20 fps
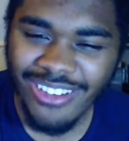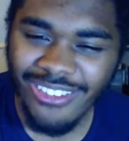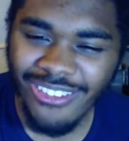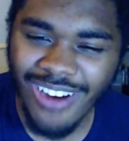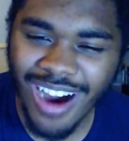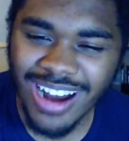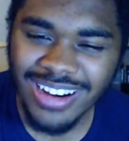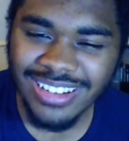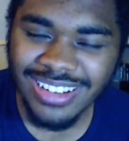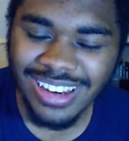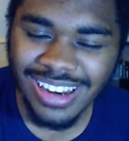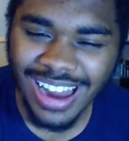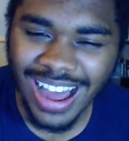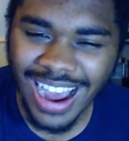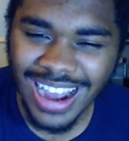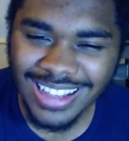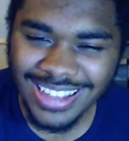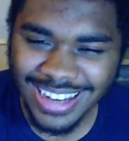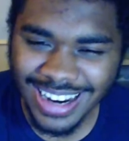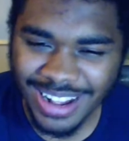Why do you
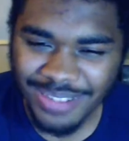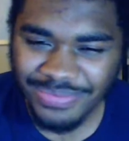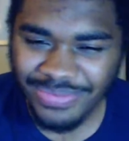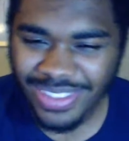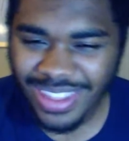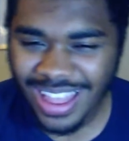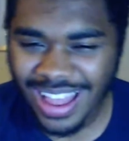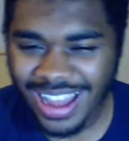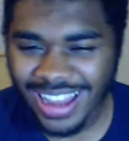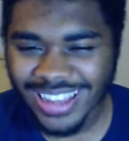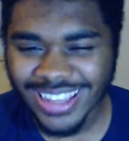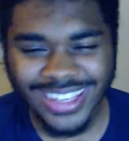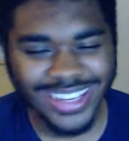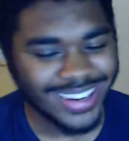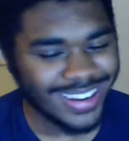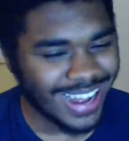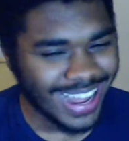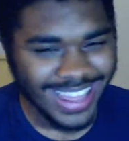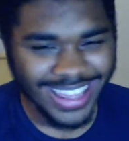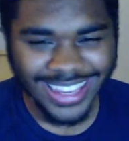lie to them?
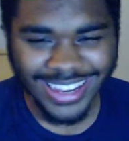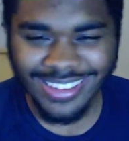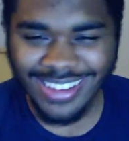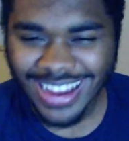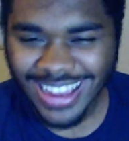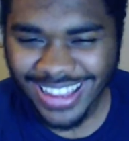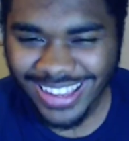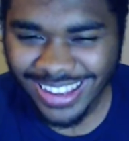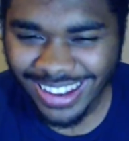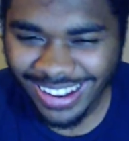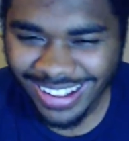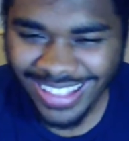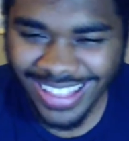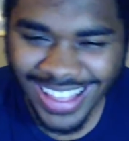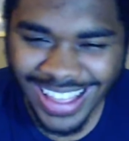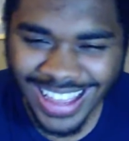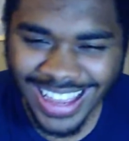Aiko.